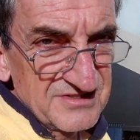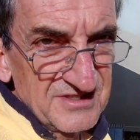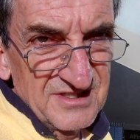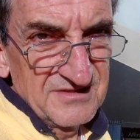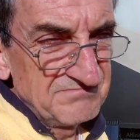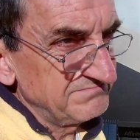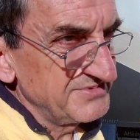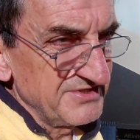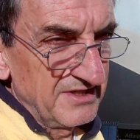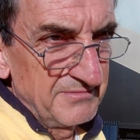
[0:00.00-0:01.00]
a
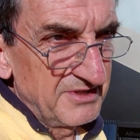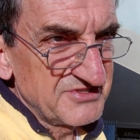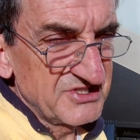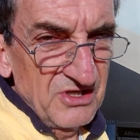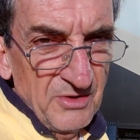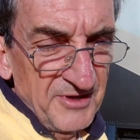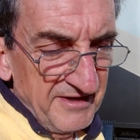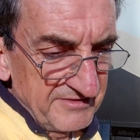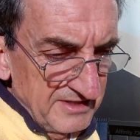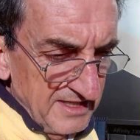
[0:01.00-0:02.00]
little bit of snow,
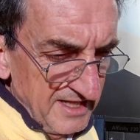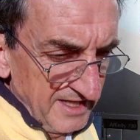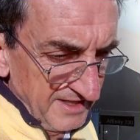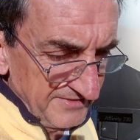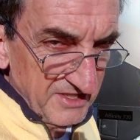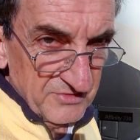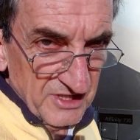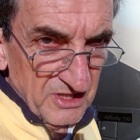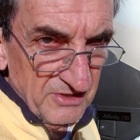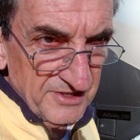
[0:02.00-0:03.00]
whatever, they're
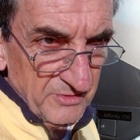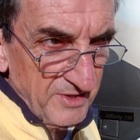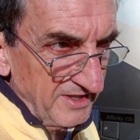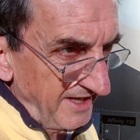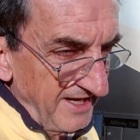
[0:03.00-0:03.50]
really holding well.